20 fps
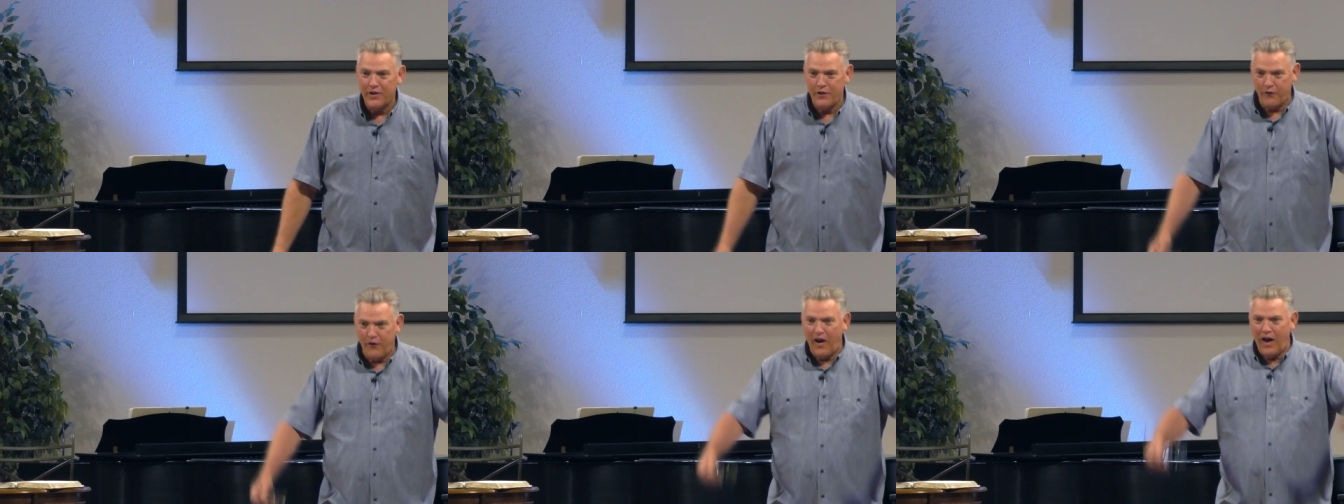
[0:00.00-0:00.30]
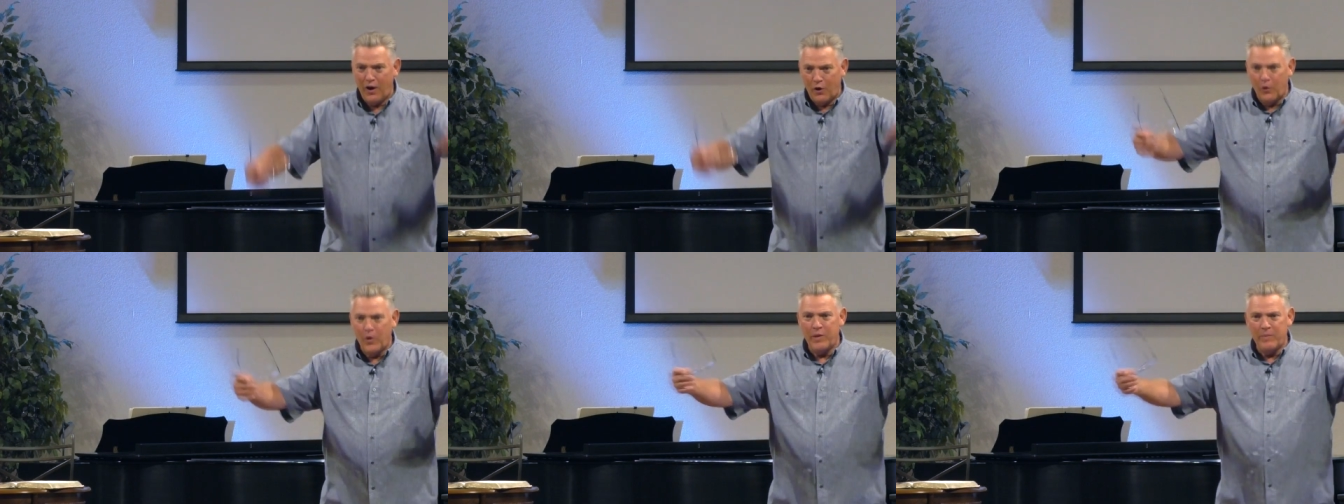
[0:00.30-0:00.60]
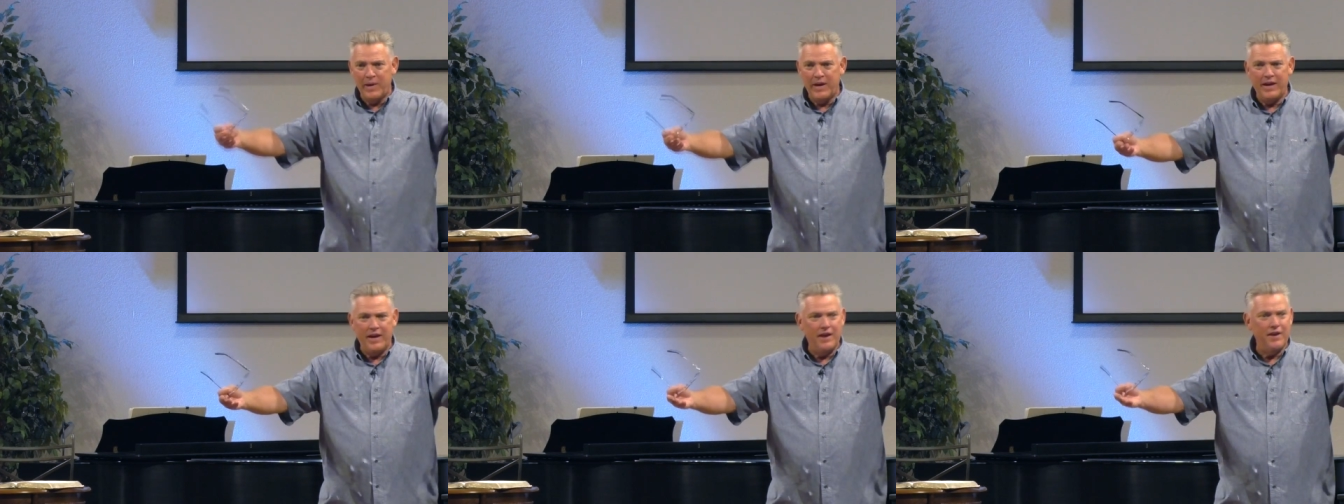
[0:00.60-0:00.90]
Are you
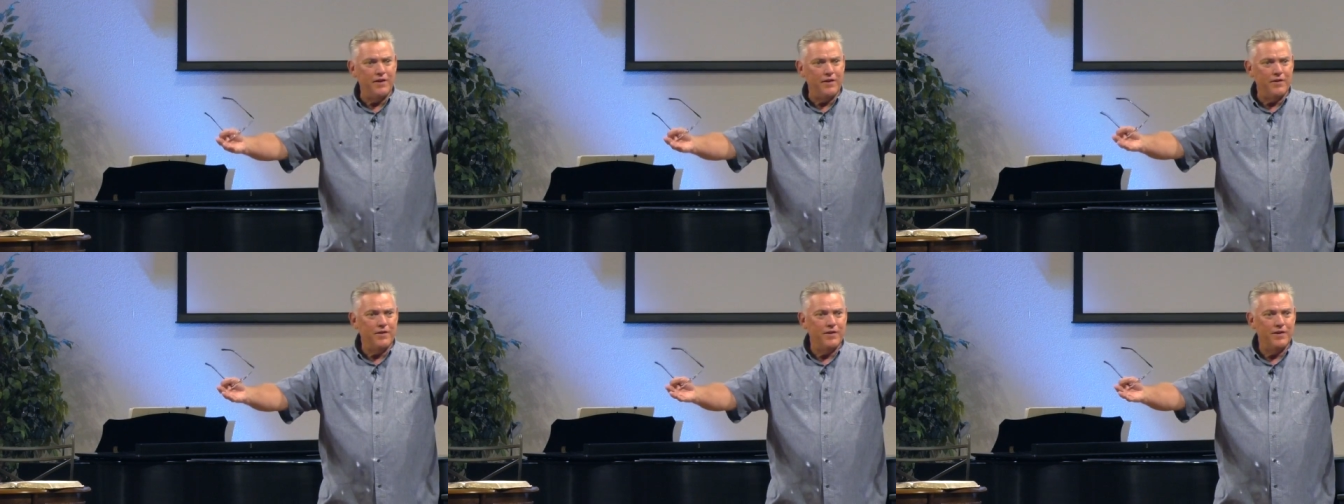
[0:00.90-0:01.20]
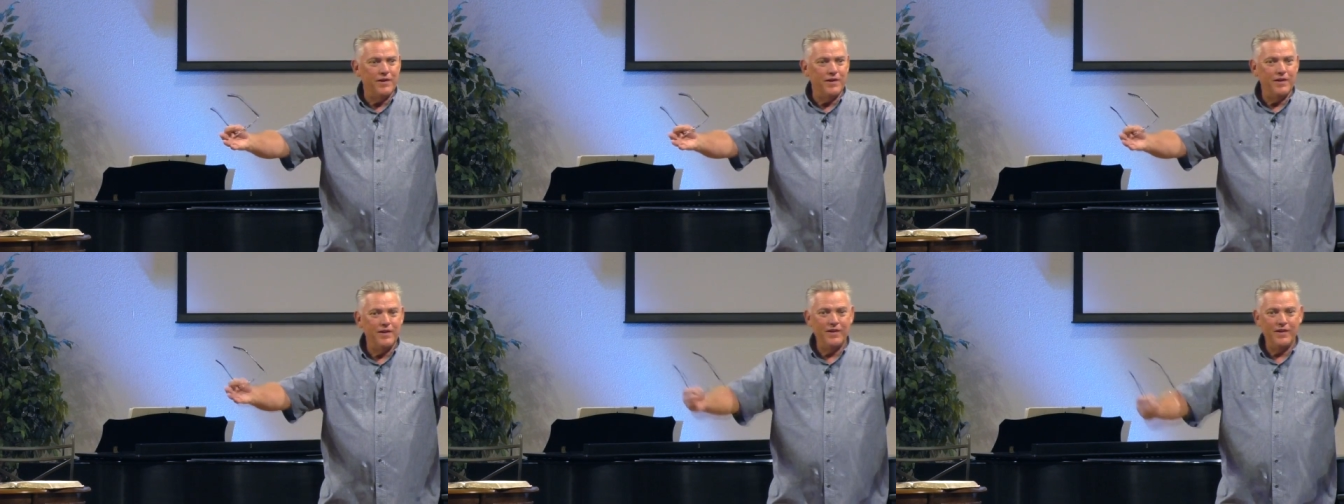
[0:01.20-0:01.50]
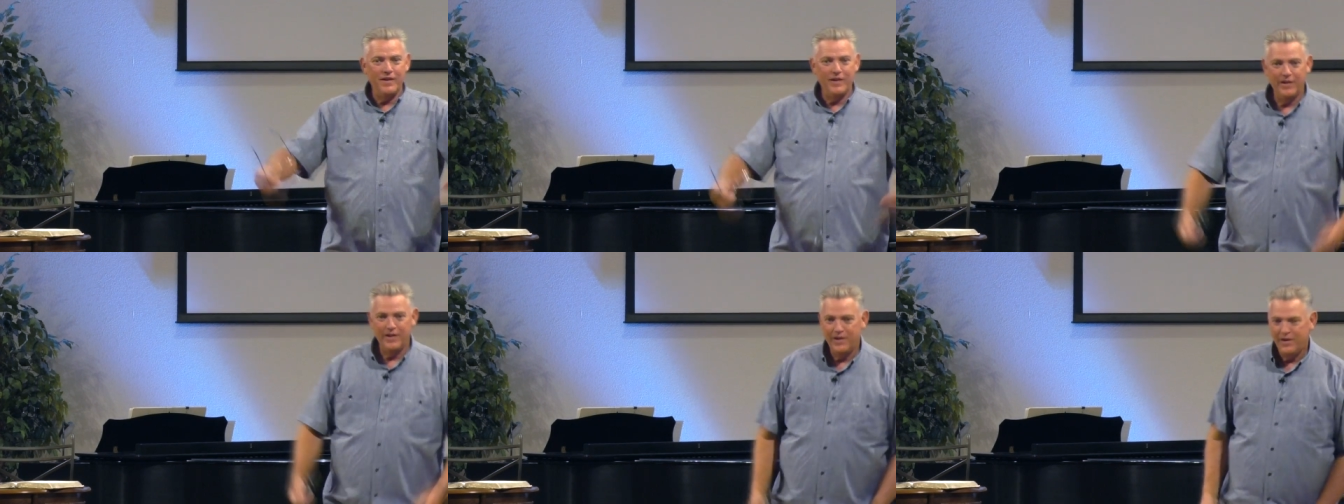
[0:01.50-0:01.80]
following me here?
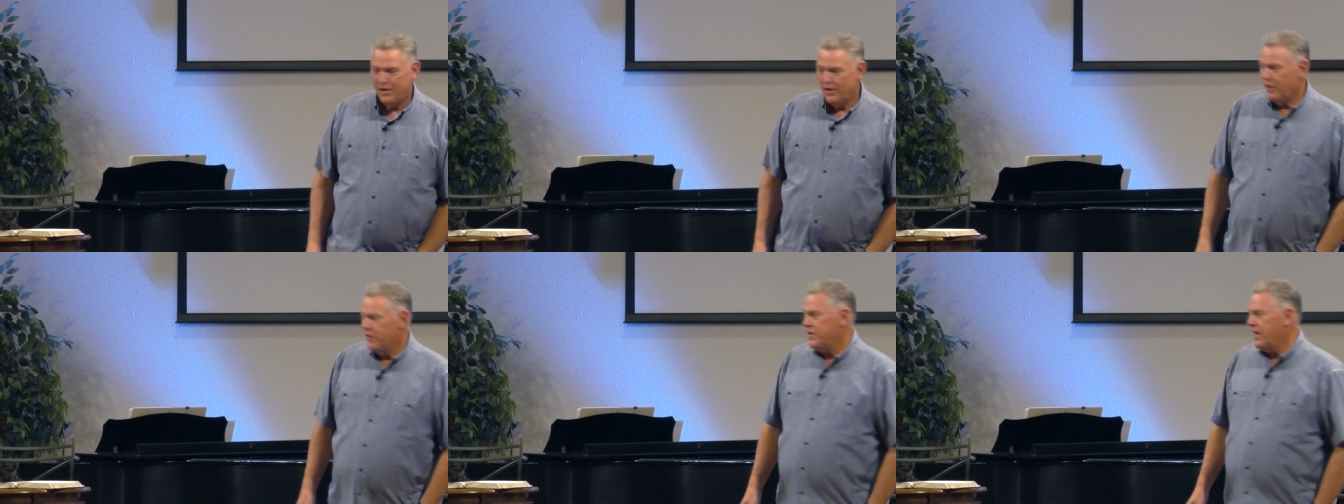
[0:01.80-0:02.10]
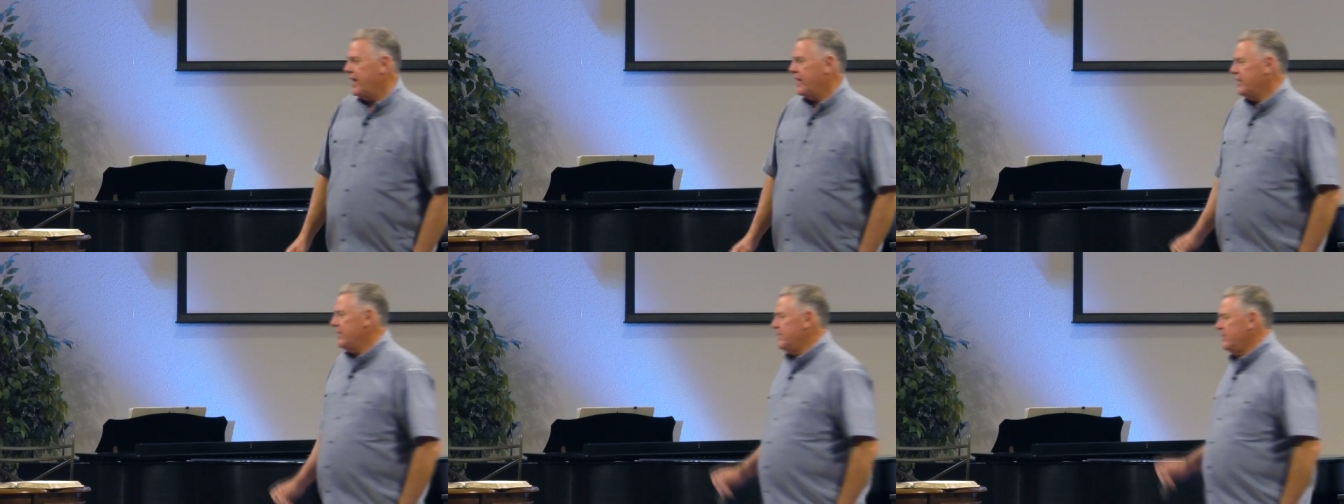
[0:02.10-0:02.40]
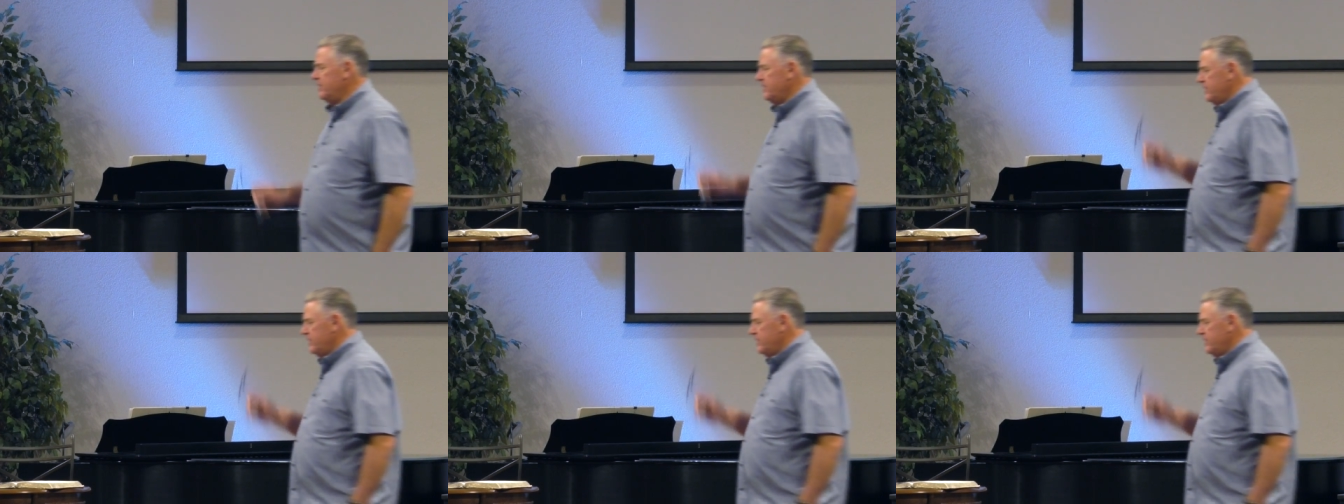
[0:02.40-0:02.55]
Okay.